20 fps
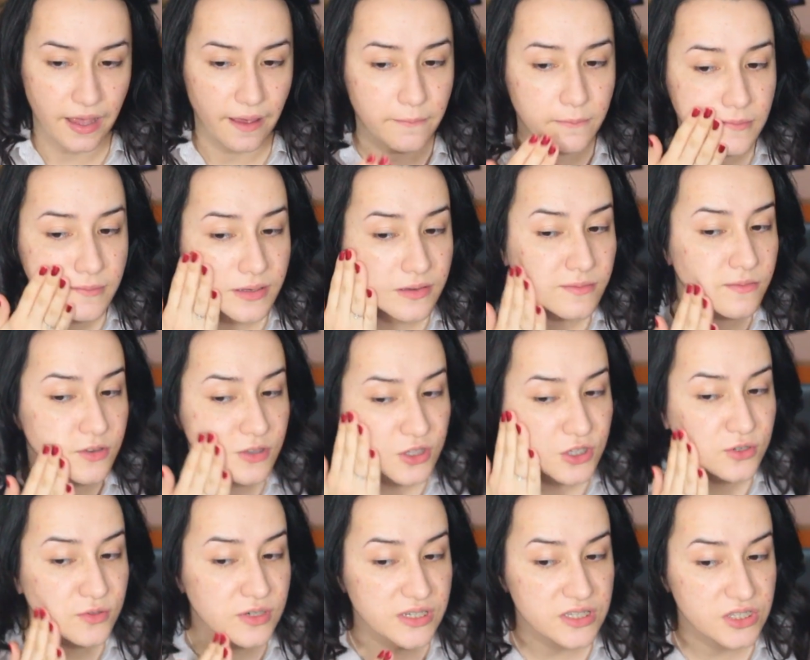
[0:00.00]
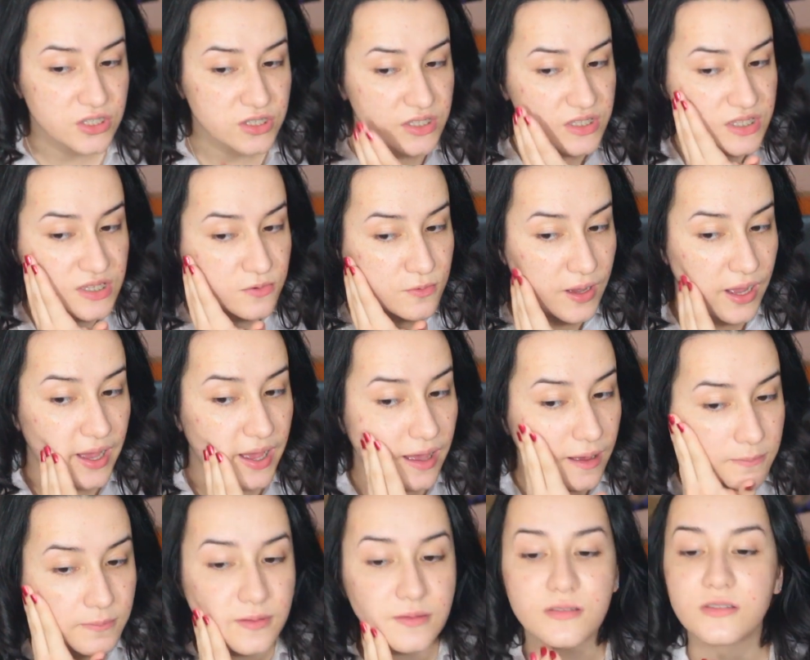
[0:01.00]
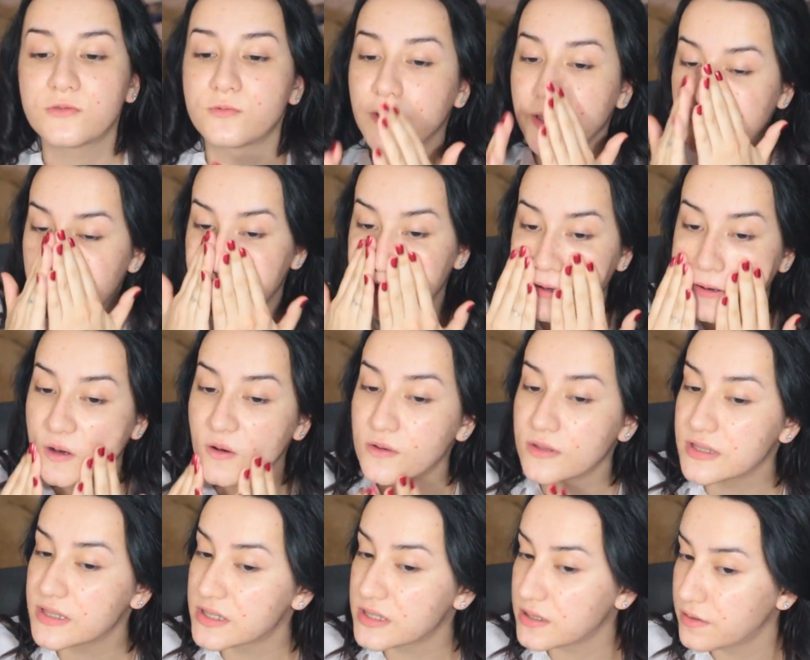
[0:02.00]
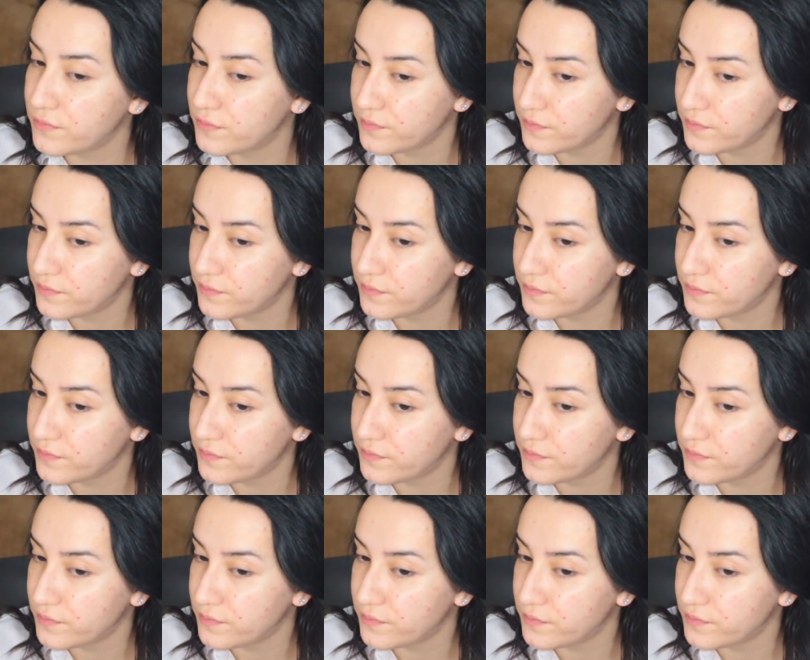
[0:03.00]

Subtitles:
I'm curious to see what happens with those